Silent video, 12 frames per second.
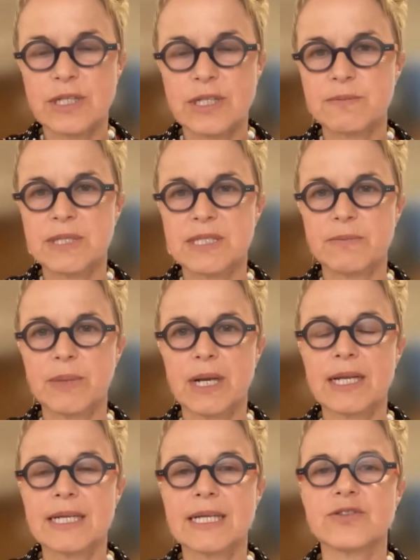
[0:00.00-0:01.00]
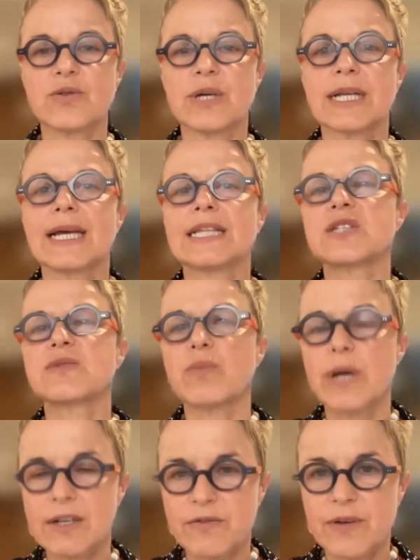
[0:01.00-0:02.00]
transmissibility, so it can
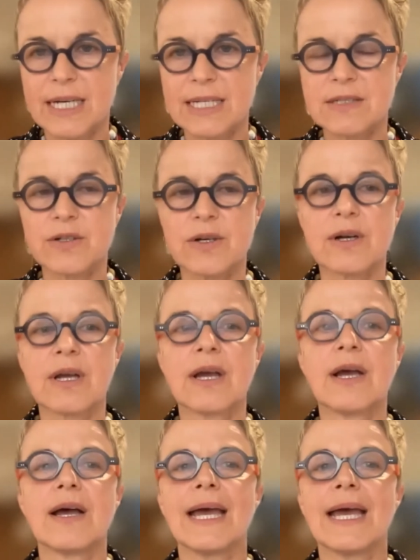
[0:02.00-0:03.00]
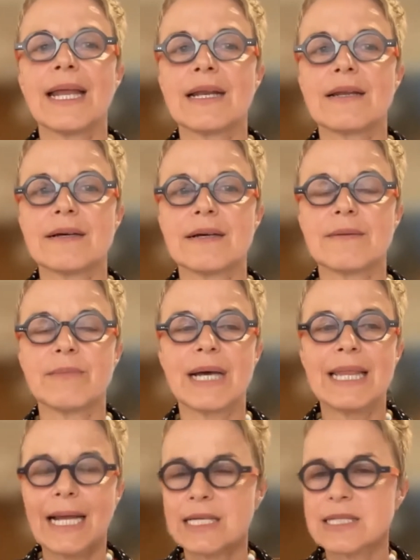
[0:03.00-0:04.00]
spread faster, and
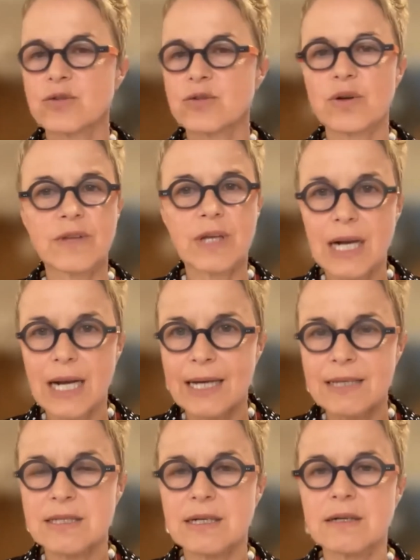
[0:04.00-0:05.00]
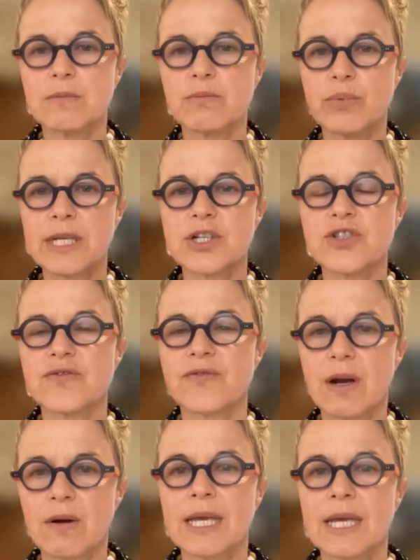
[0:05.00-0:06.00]
that is sort of the classical British
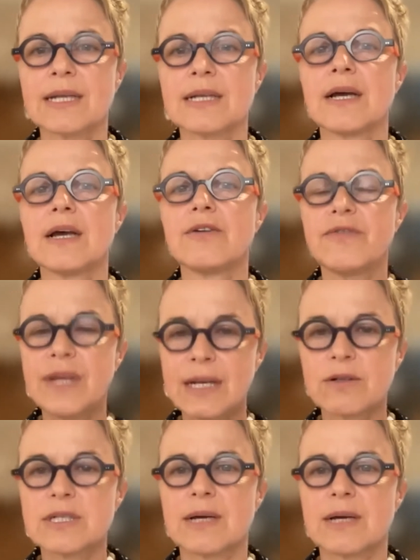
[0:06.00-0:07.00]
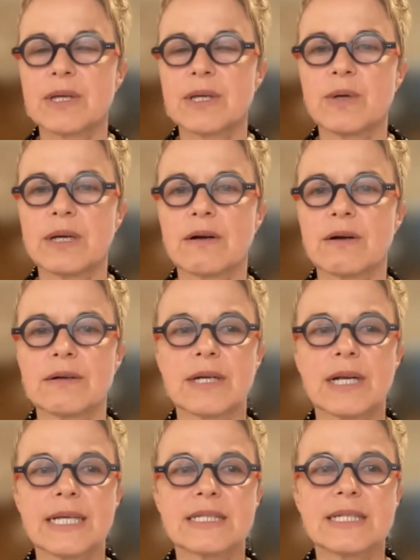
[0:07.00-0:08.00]
variant phenotype that we
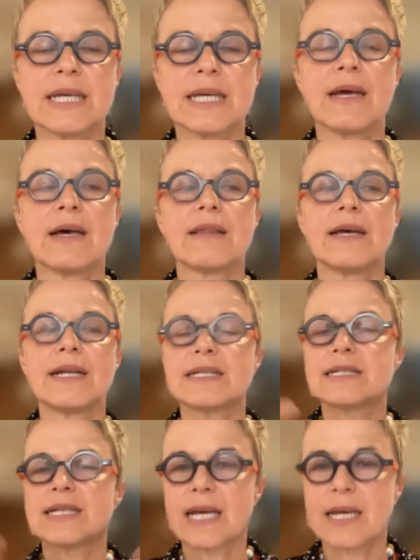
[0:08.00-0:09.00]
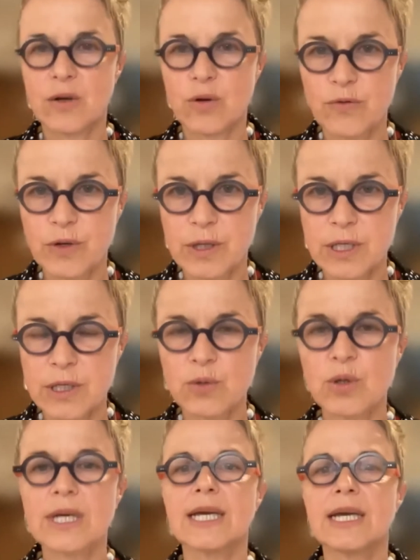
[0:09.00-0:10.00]
currently see, that has taken over the
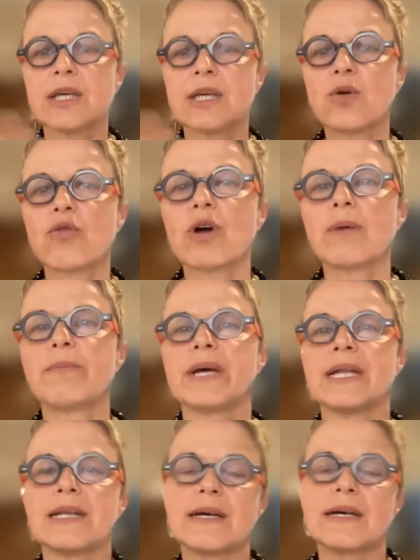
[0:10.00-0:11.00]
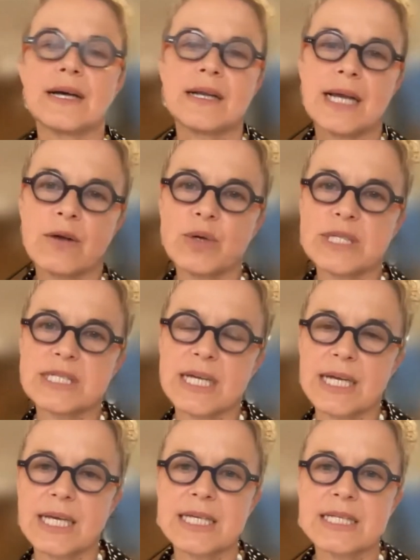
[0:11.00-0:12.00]
UK, Europe, and I would
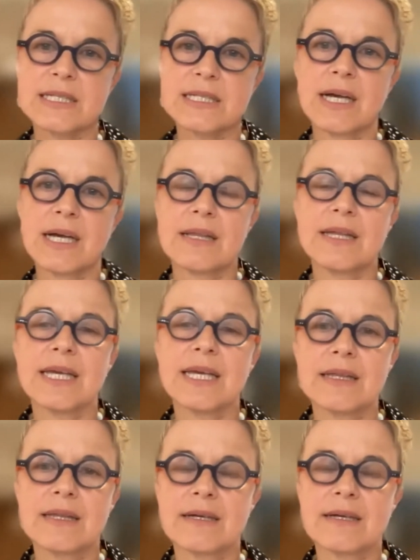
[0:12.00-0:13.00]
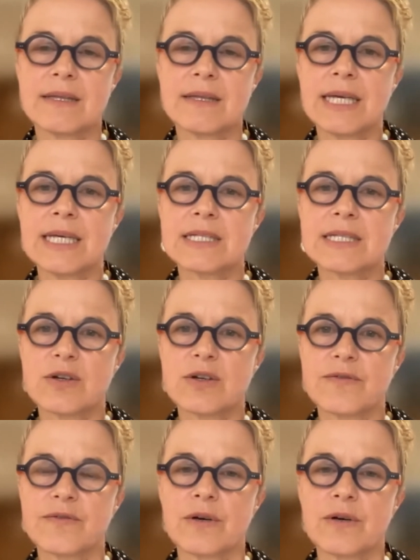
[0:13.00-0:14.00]
say the east
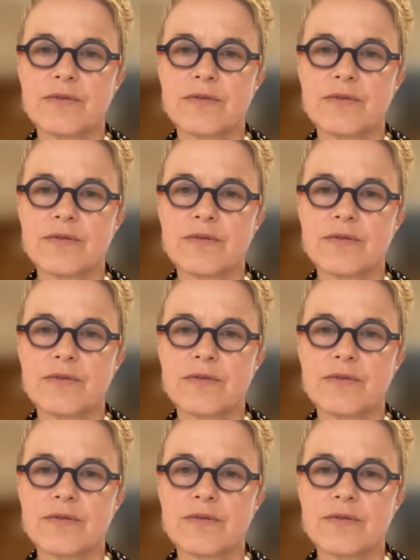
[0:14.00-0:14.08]
of